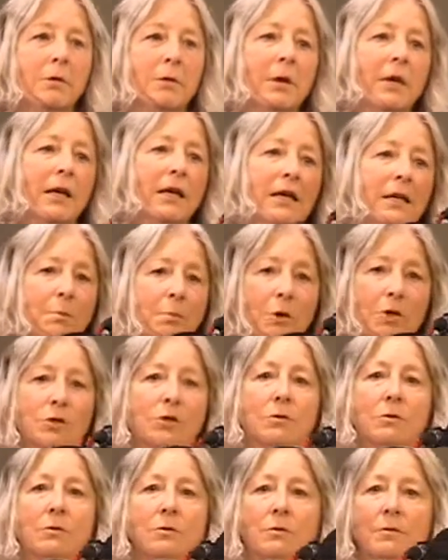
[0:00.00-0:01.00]
any
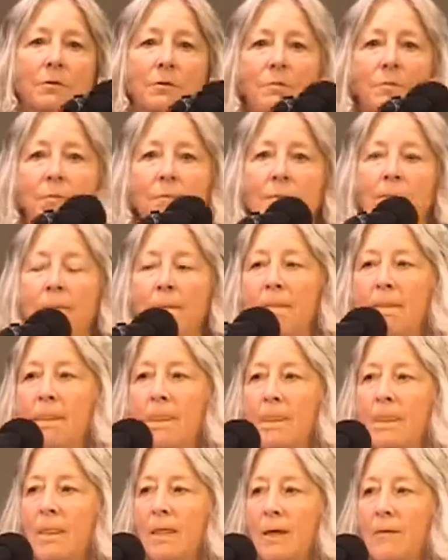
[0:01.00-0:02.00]
muscle.
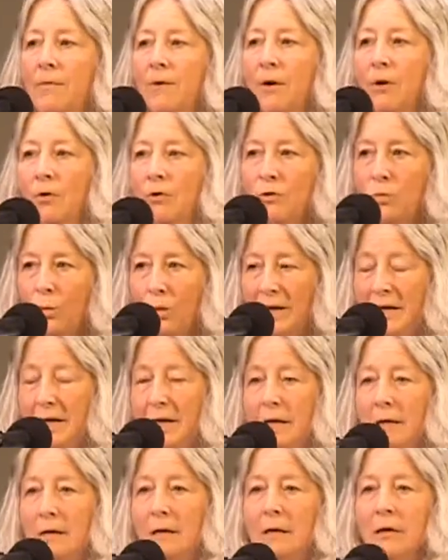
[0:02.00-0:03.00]
If it goes
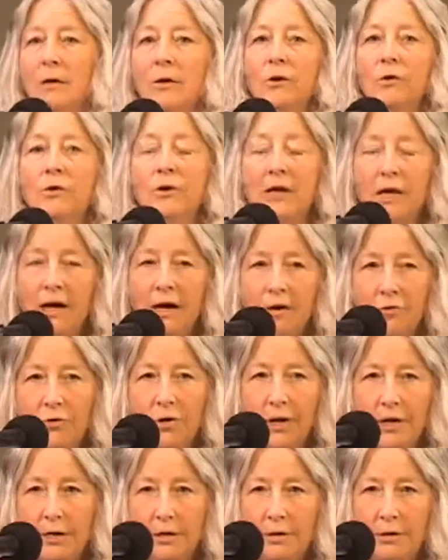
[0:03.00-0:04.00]
weak, you're
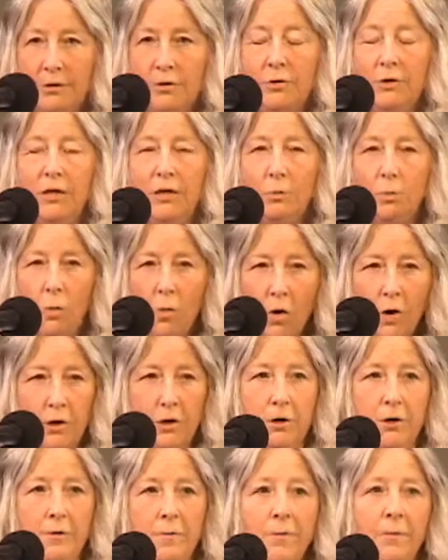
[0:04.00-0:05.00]
dehydrated. You need
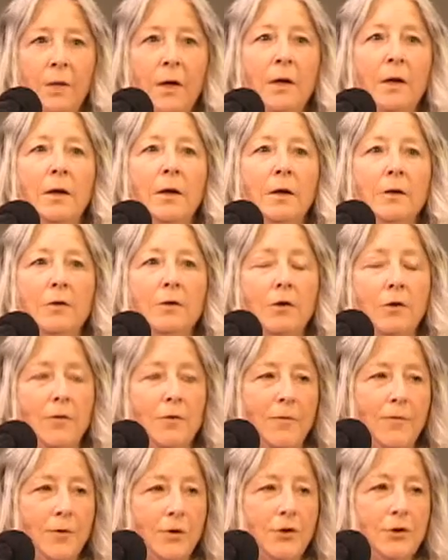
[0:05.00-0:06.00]
water. So the
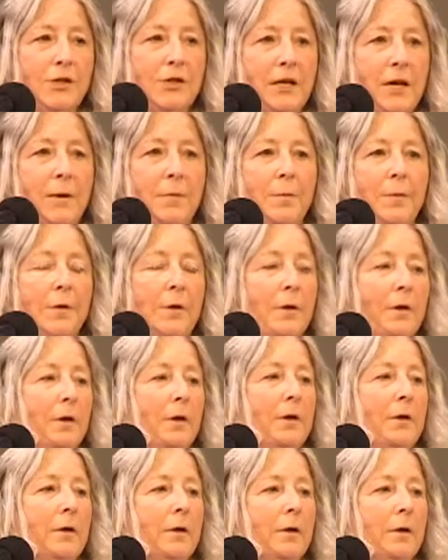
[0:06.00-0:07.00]
first step,
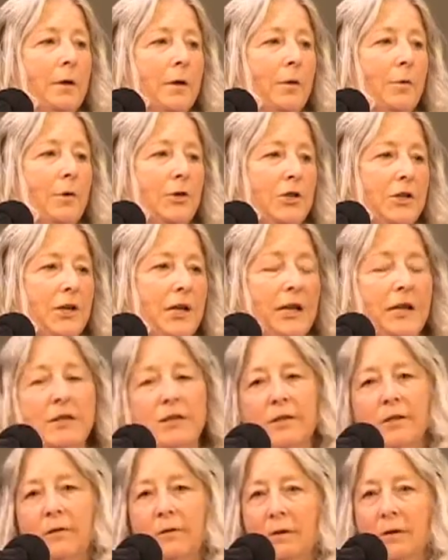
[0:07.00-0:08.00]
which
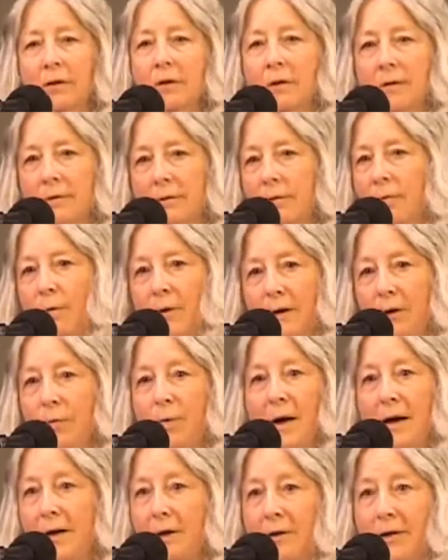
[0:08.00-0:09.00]
takes quite a
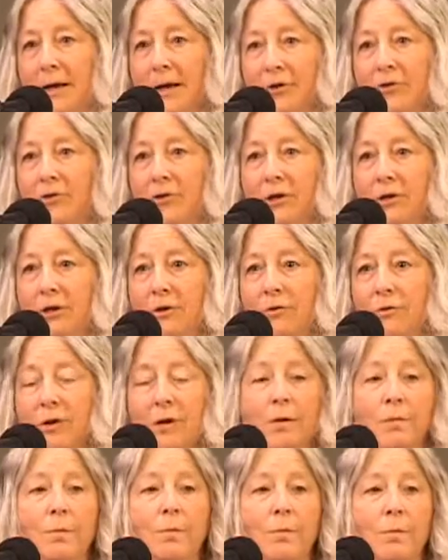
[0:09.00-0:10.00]
while actually to drink
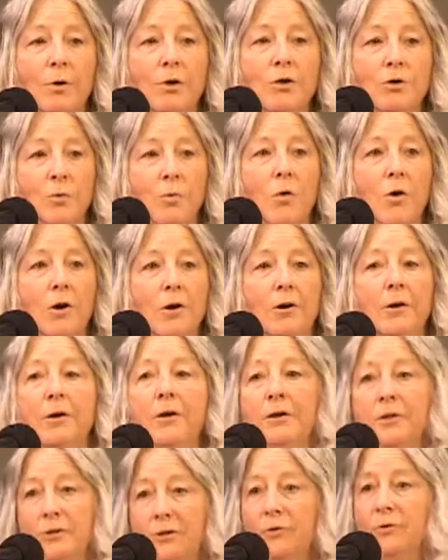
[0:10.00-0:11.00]
a bunch of water,
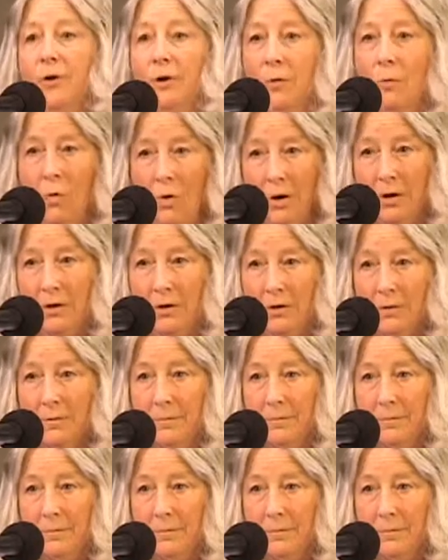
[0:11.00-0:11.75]
is to drink water.